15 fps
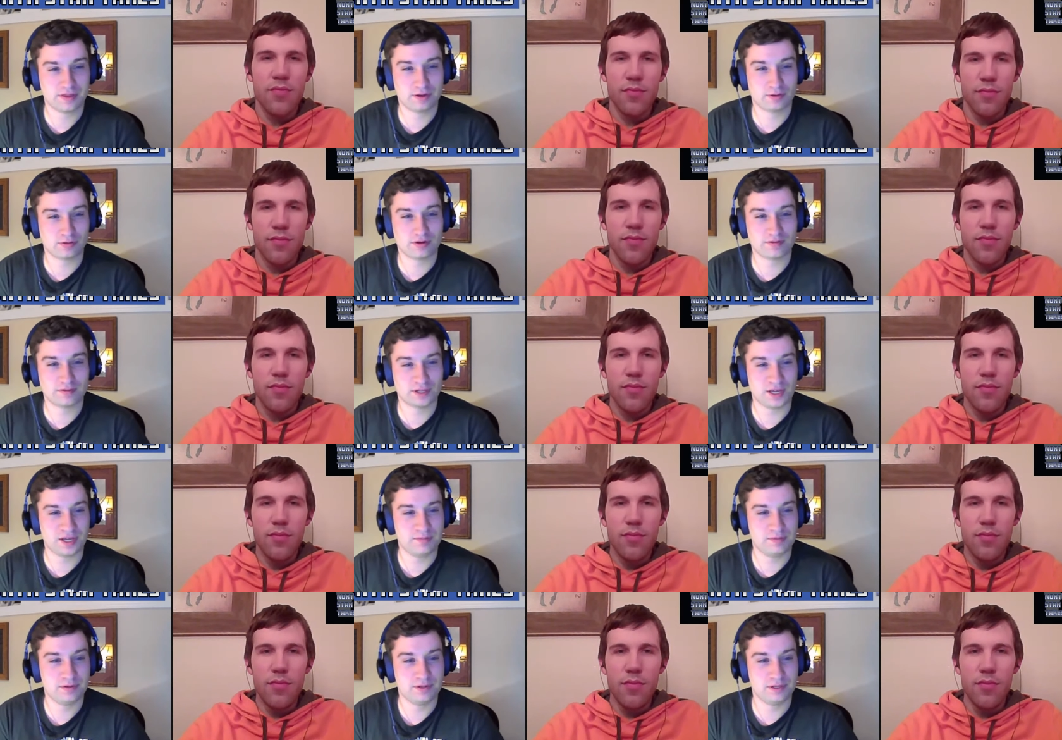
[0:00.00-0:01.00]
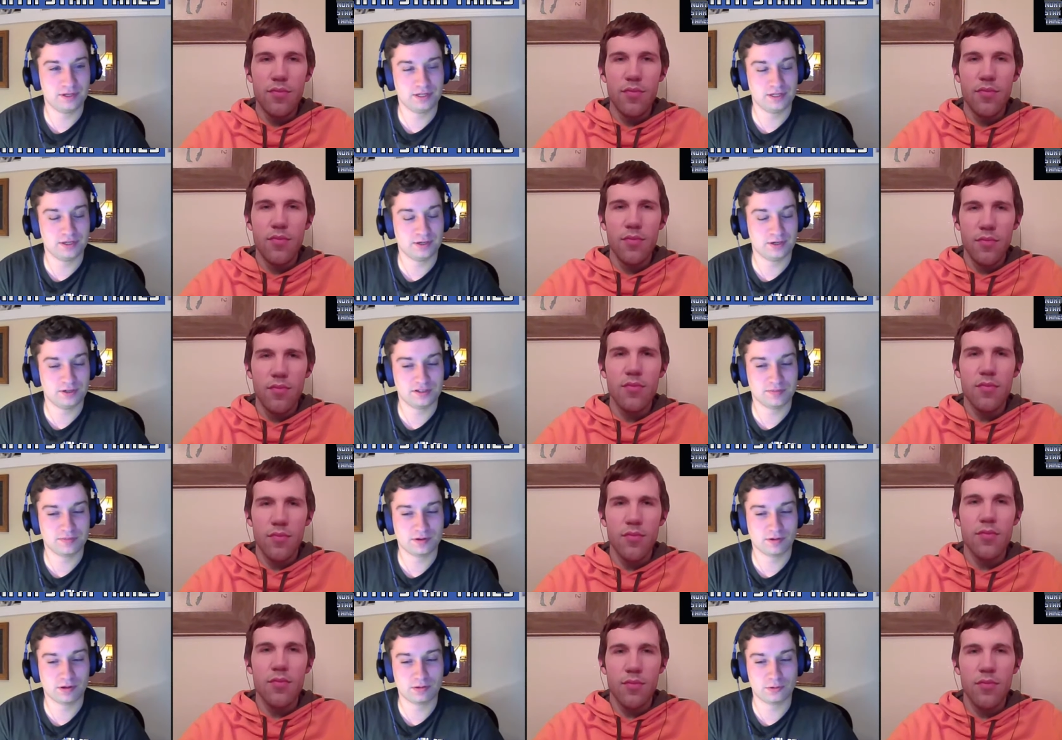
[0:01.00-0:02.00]
Speaker 1: think, roughly eight million a year, something
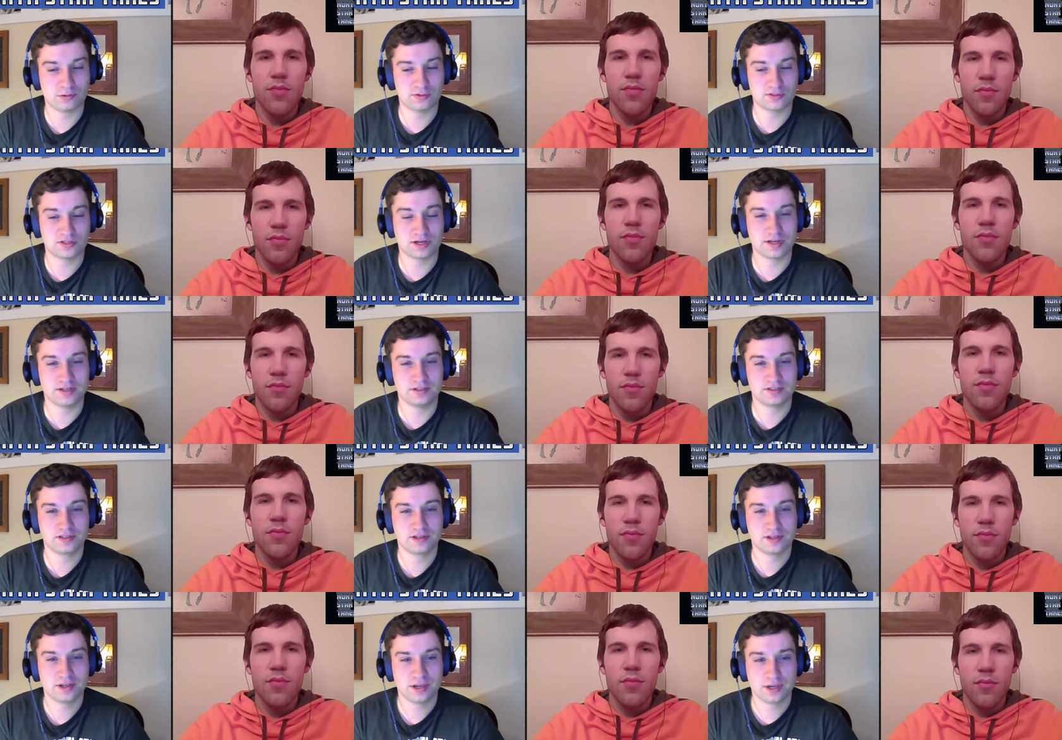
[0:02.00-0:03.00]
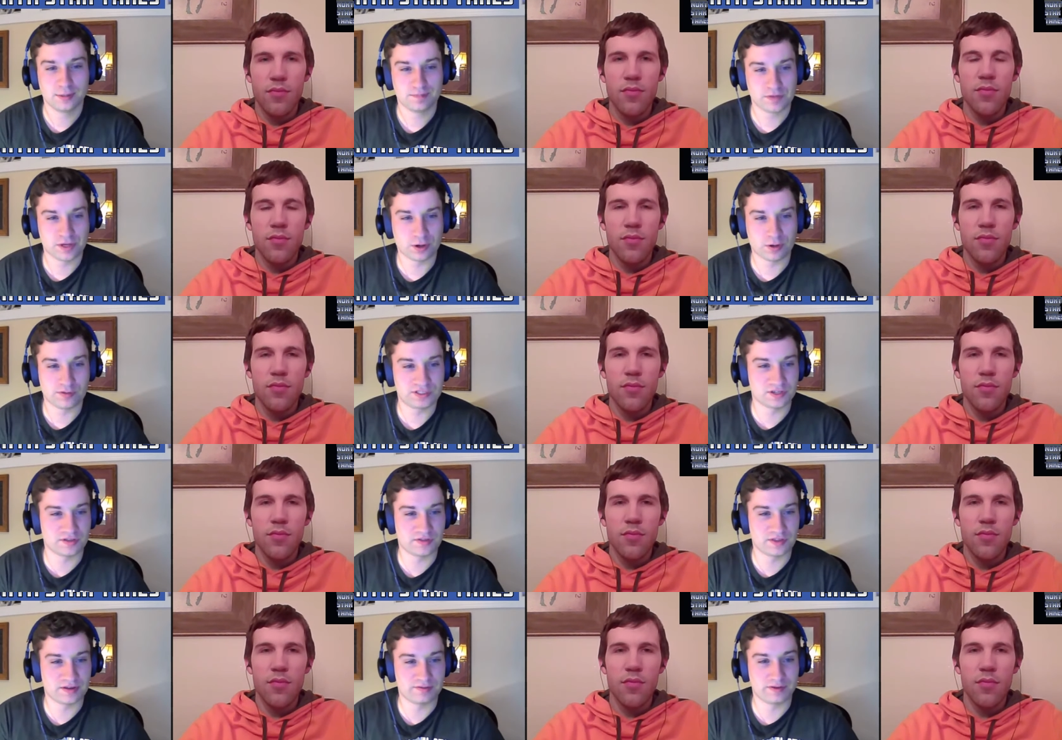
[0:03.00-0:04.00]
along those lines. And all of a sudden,
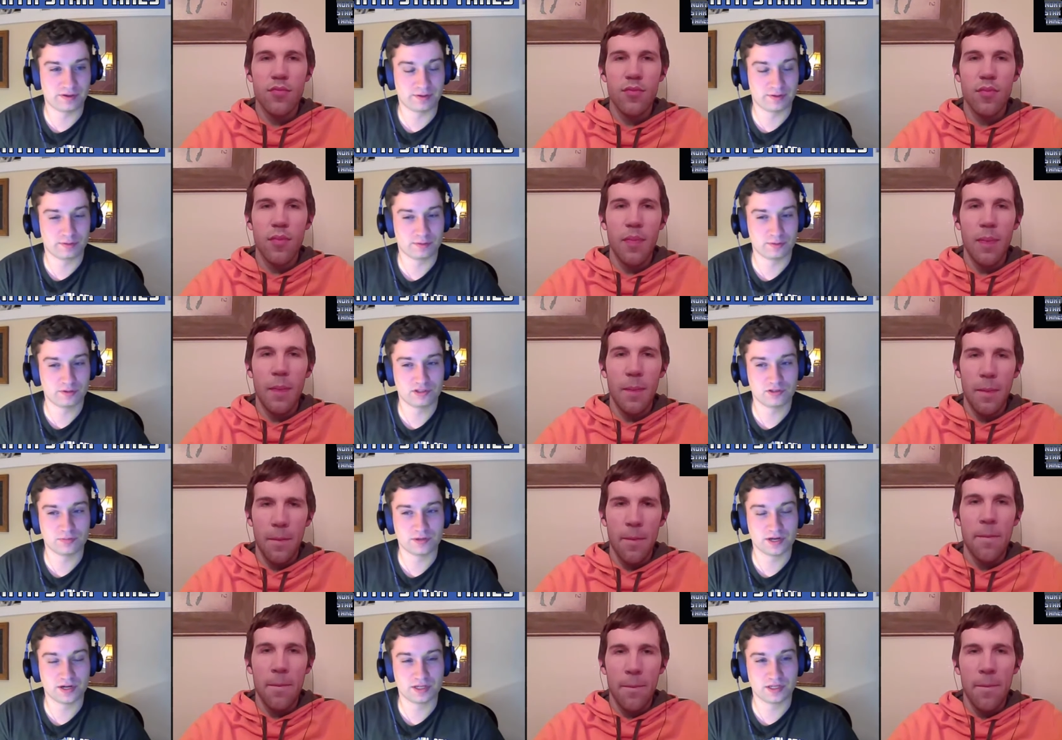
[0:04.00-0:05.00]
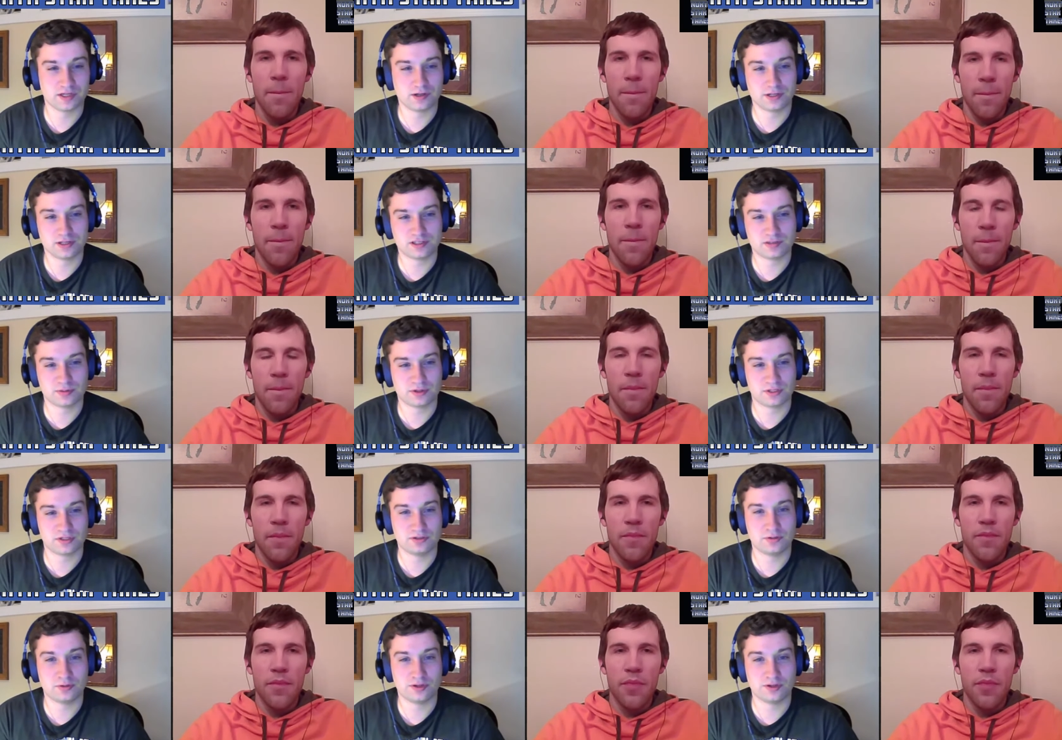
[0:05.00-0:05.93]
that fell through. So I'm kind of curious what the deal